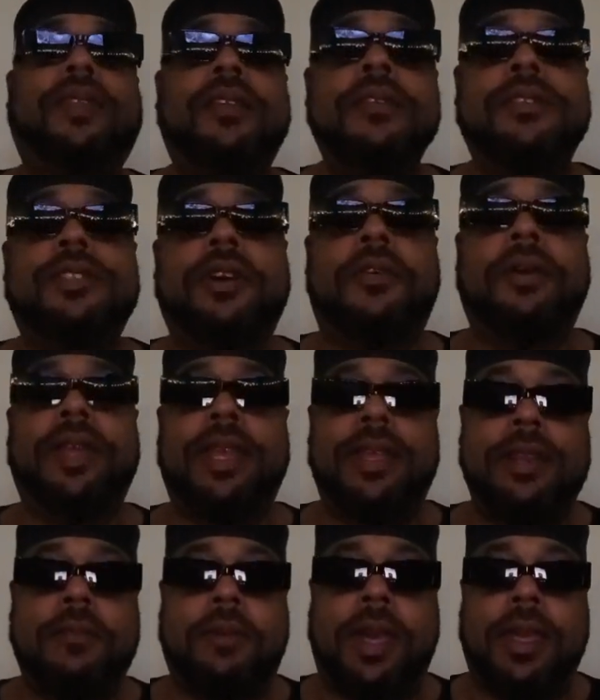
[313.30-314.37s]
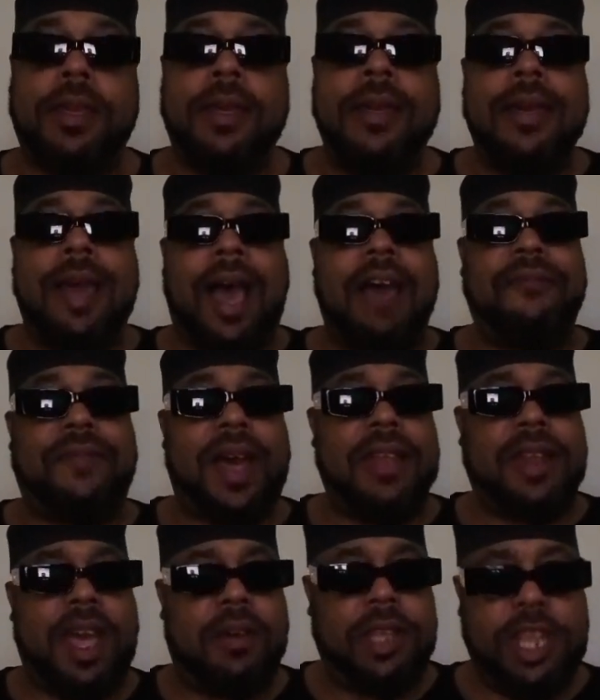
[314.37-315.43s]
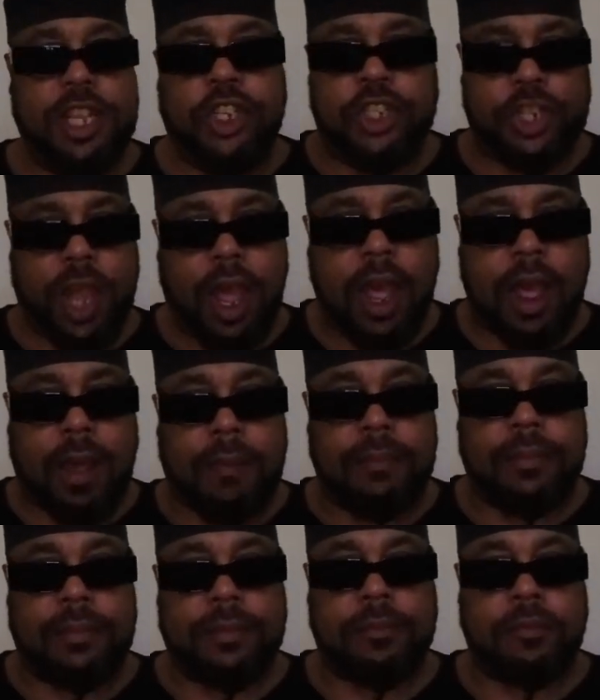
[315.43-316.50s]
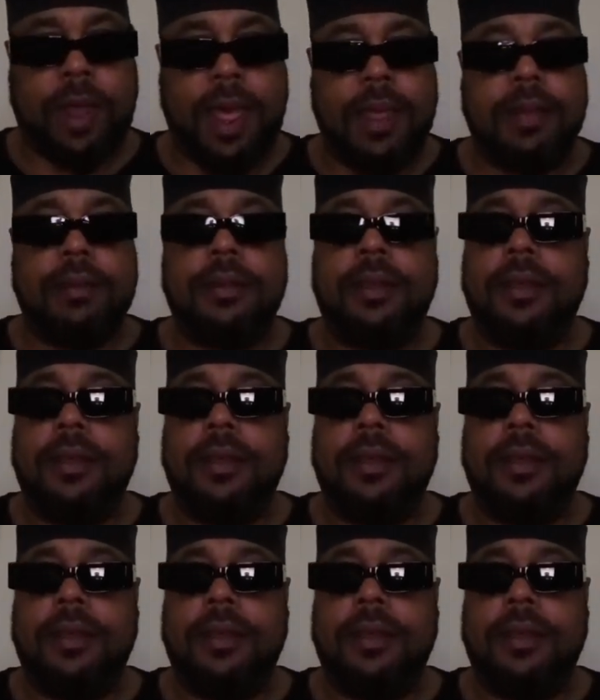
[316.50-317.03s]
So anyway, I find out he's sharp, right?